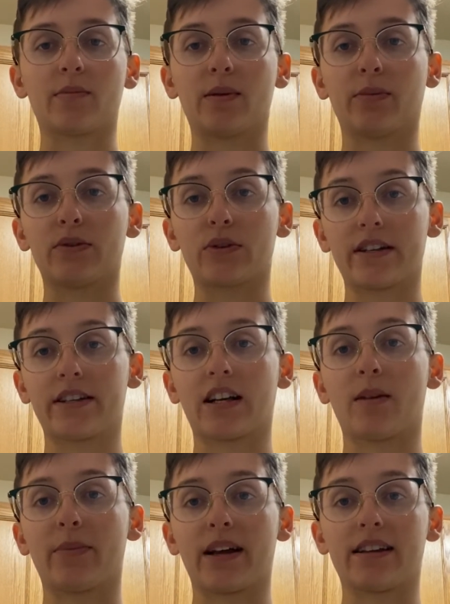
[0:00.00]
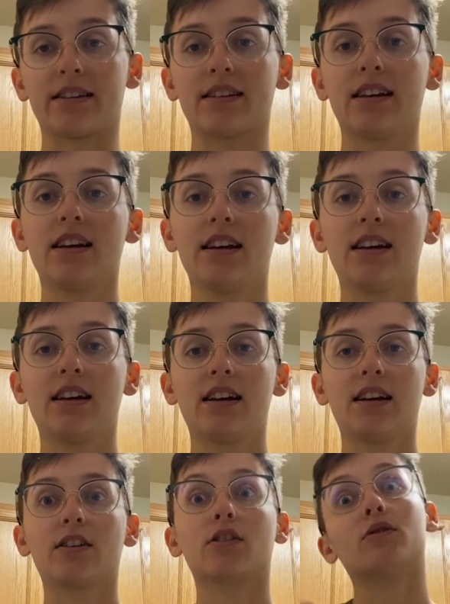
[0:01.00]
people dressing up as
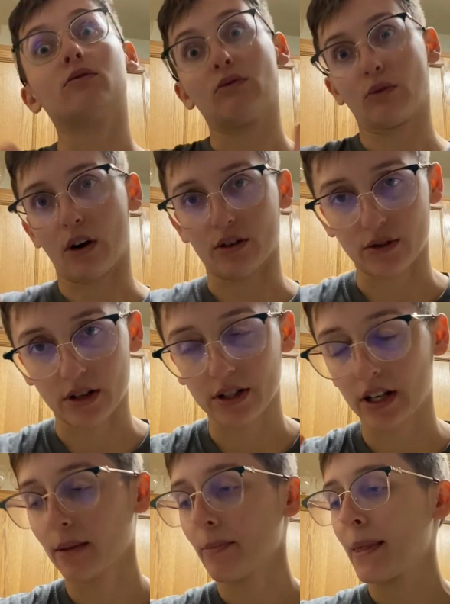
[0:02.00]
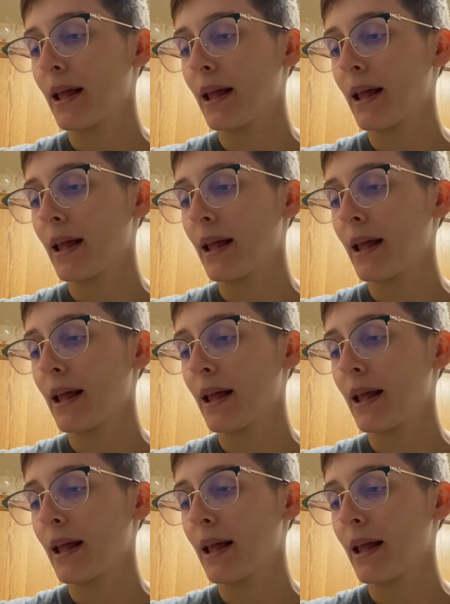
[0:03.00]
cross-dressing.